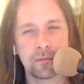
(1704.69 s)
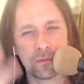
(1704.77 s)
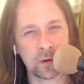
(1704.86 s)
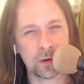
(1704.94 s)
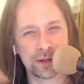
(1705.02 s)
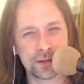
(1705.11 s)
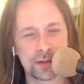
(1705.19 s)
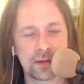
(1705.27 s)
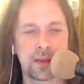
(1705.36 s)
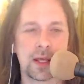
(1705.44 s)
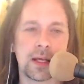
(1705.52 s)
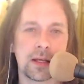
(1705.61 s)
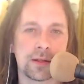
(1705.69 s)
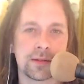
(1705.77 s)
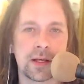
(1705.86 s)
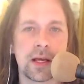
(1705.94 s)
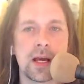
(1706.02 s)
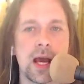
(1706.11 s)
focused
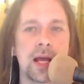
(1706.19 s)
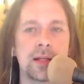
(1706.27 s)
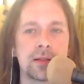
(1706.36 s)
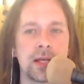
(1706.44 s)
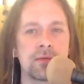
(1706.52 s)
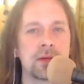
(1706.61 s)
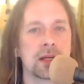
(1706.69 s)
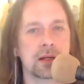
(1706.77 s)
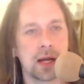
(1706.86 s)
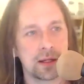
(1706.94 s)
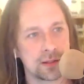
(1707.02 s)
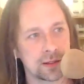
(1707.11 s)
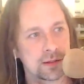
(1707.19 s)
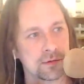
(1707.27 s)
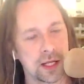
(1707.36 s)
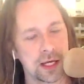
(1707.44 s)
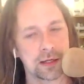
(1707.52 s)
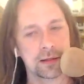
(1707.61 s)
things and giving it context
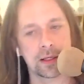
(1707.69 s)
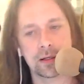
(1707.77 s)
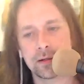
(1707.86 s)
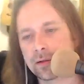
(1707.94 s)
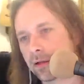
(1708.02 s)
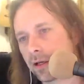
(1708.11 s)
of like there